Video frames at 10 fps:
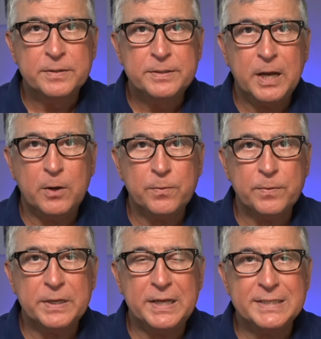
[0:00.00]
Now,
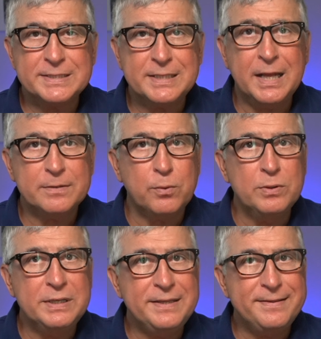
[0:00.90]
it's not
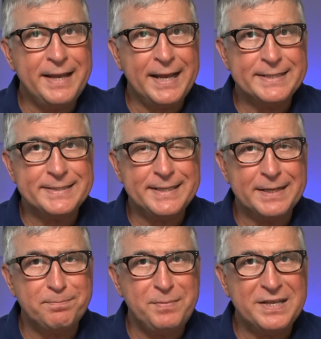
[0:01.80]
only
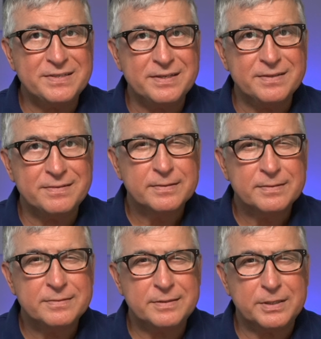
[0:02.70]
that makes it
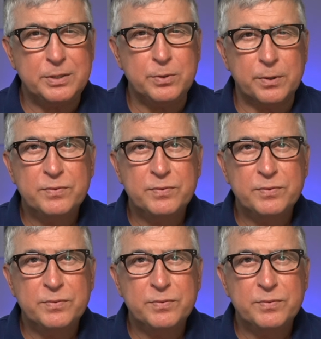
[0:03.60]
secure.